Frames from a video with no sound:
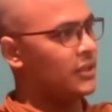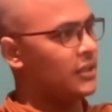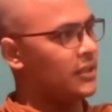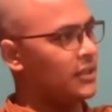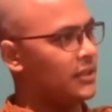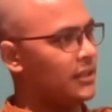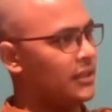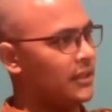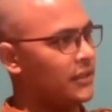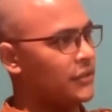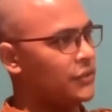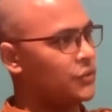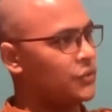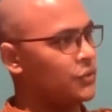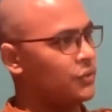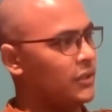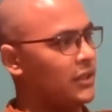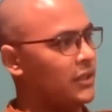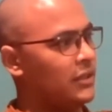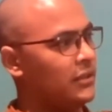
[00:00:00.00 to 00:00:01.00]
that is to
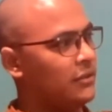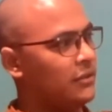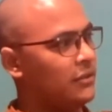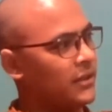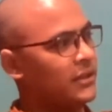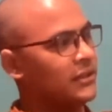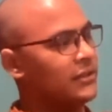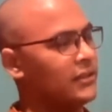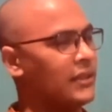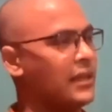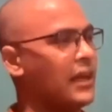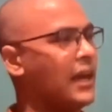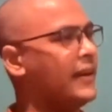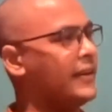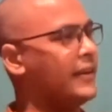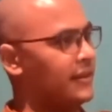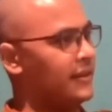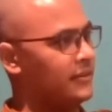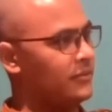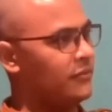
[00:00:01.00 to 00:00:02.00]
the one
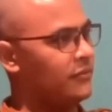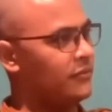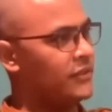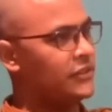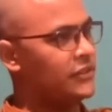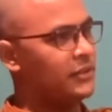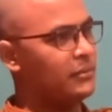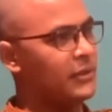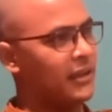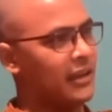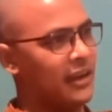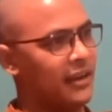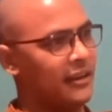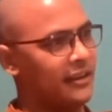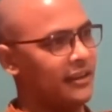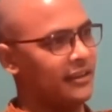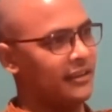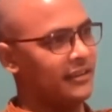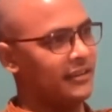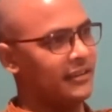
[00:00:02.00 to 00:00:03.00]
garden, vegetable
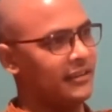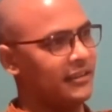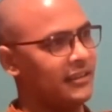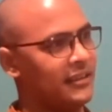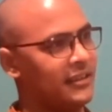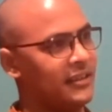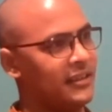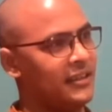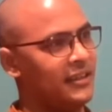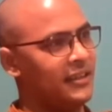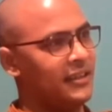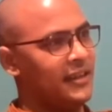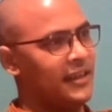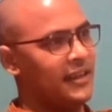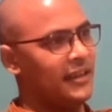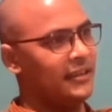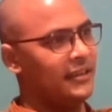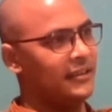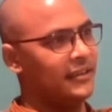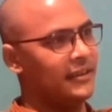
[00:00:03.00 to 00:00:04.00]
garden,
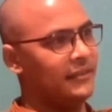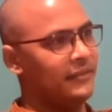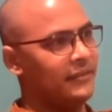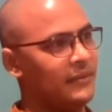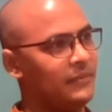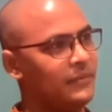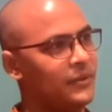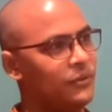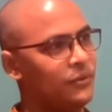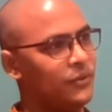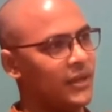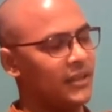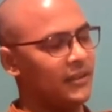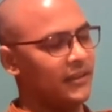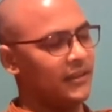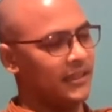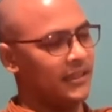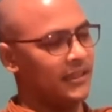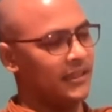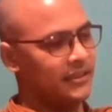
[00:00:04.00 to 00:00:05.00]
and gave everyone
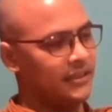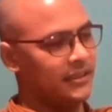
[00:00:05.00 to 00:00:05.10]
that